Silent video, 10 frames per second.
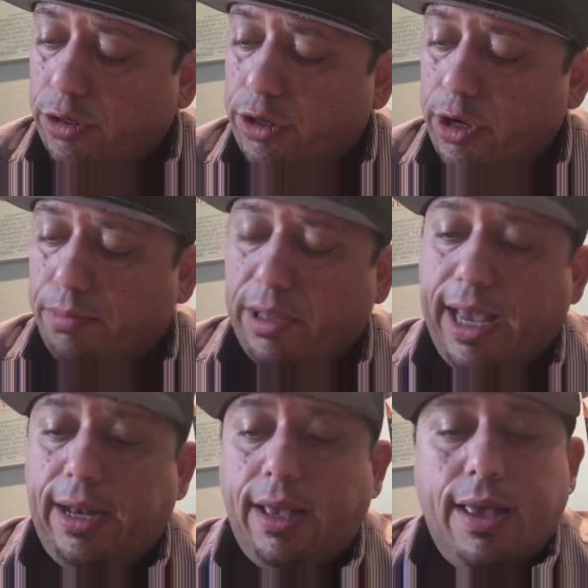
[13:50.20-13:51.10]
your
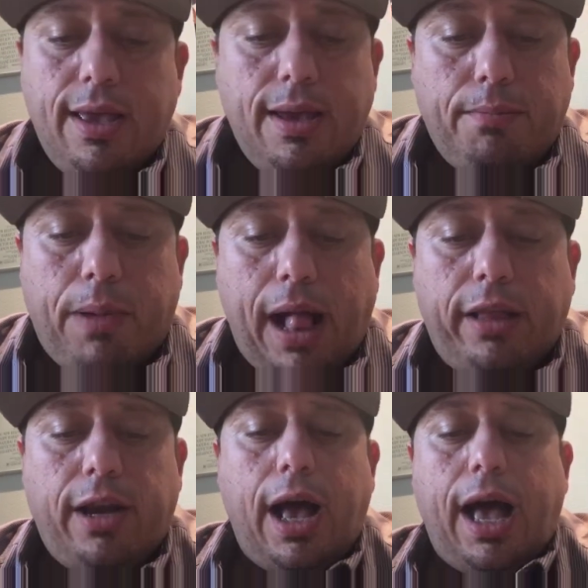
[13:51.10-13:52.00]
plate,
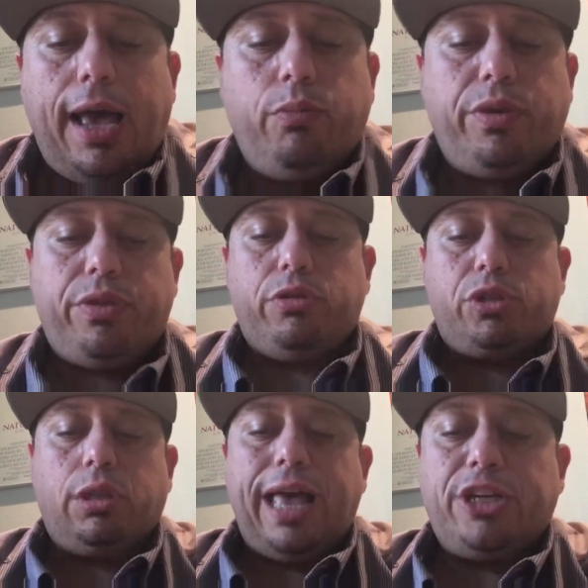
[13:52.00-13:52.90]
pile it high with your
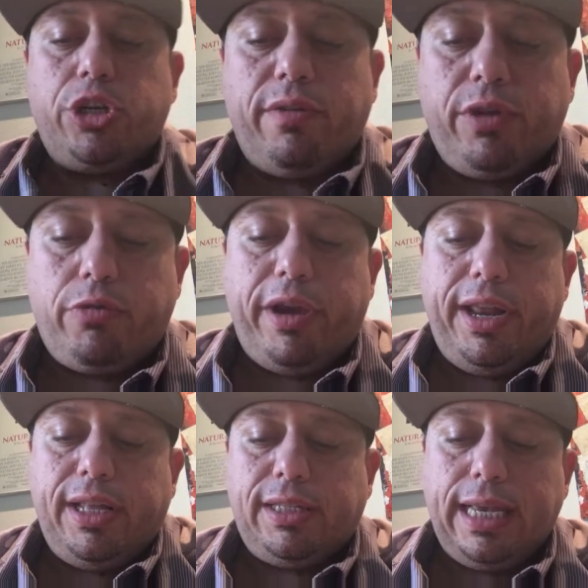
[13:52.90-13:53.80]
selection of
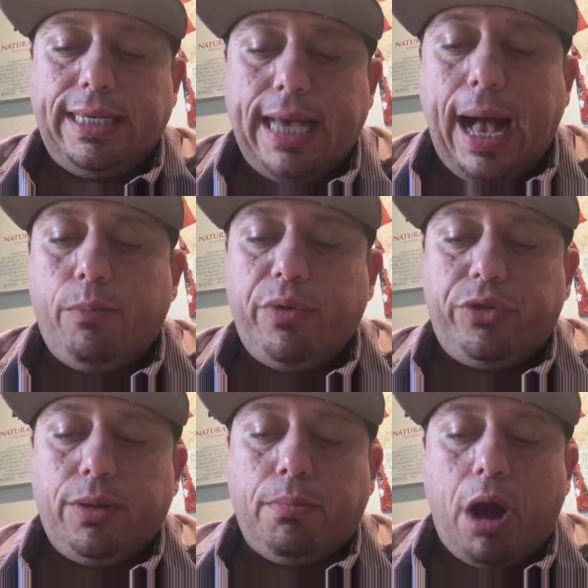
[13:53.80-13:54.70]
ingredients, and top
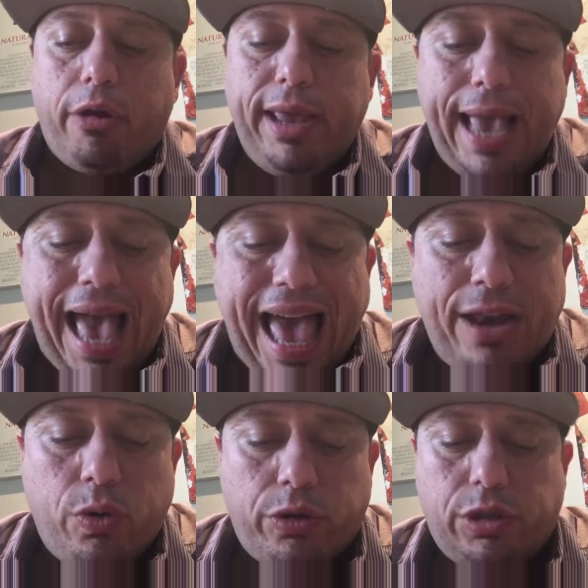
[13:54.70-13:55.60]
with tamari
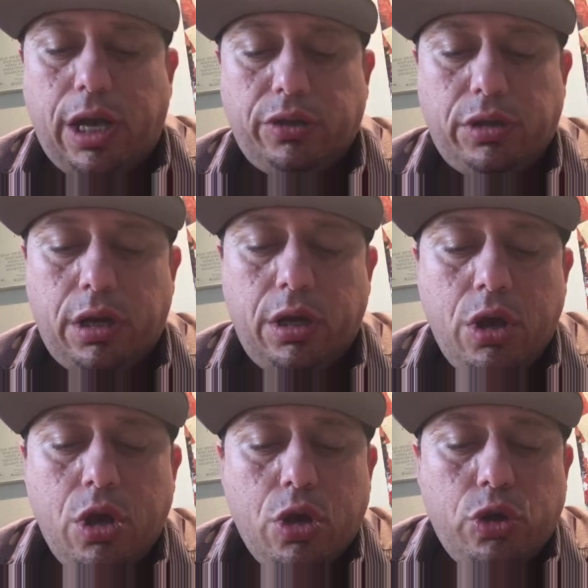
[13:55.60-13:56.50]
and or salsa.
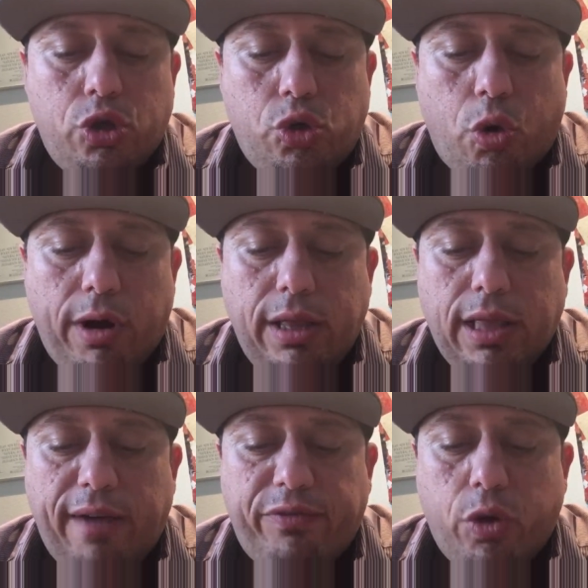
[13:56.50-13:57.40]
Store any
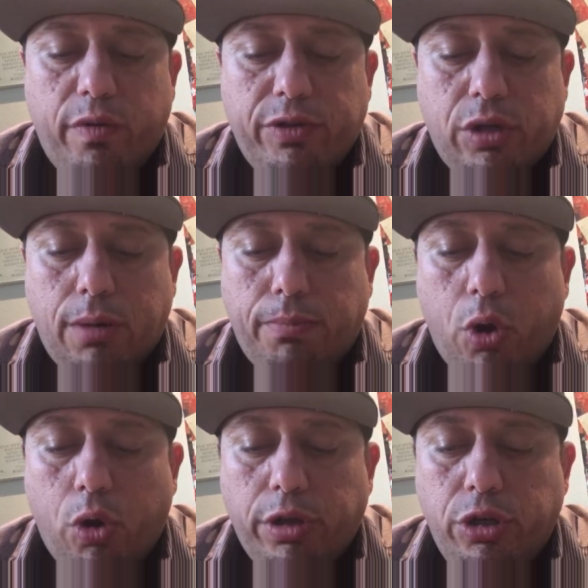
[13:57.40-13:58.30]
leftovers in a
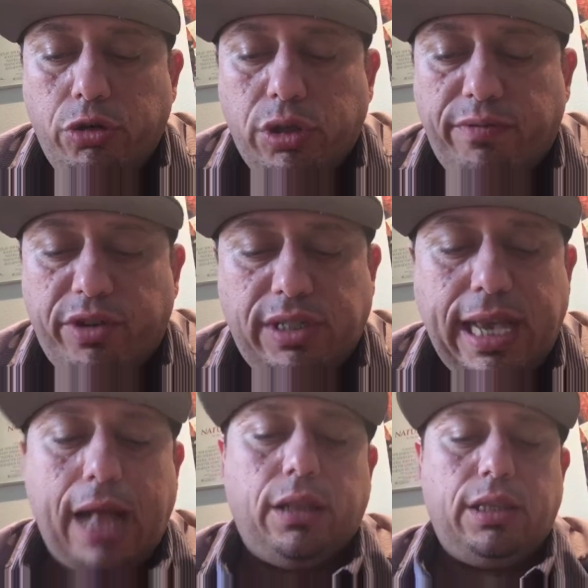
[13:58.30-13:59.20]
bowl and use them for
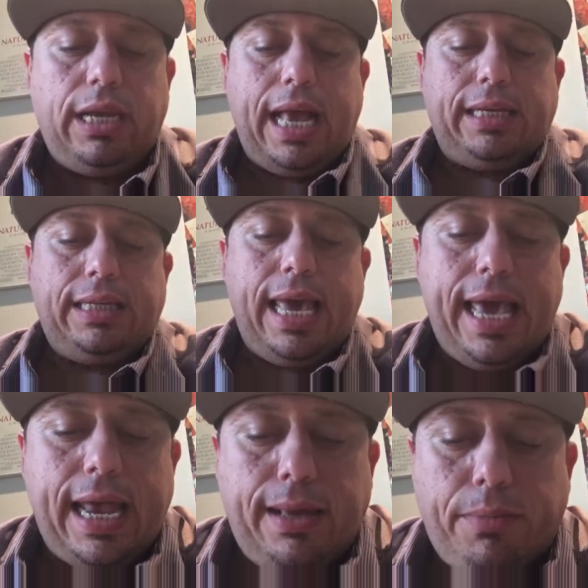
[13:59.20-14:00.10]
salad the next
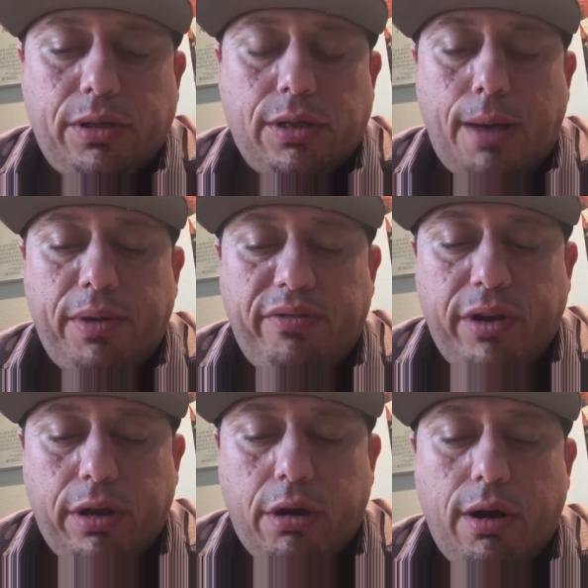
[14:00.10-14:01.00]
day, adding balsamic
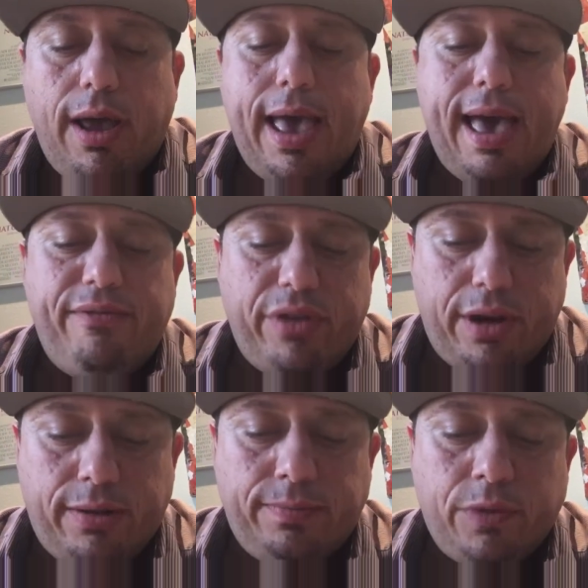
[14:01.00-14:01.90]
vinegar.
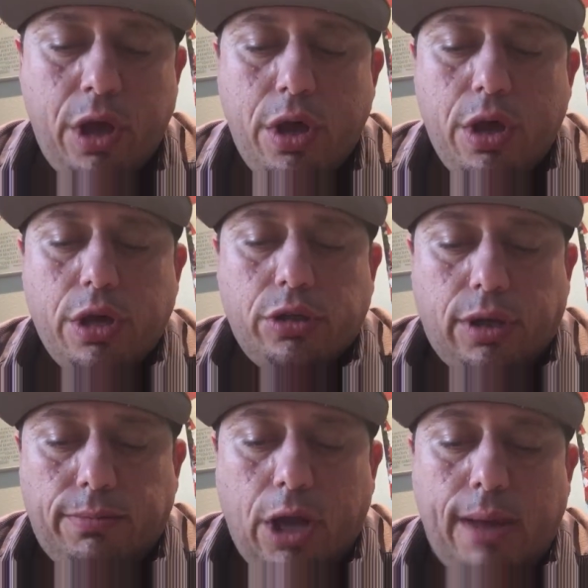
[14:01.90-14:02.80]
Heaven.
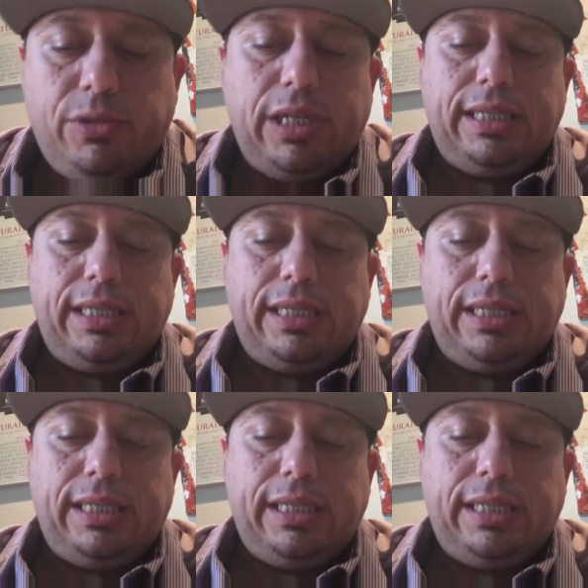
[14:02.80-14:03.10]
Sometimes the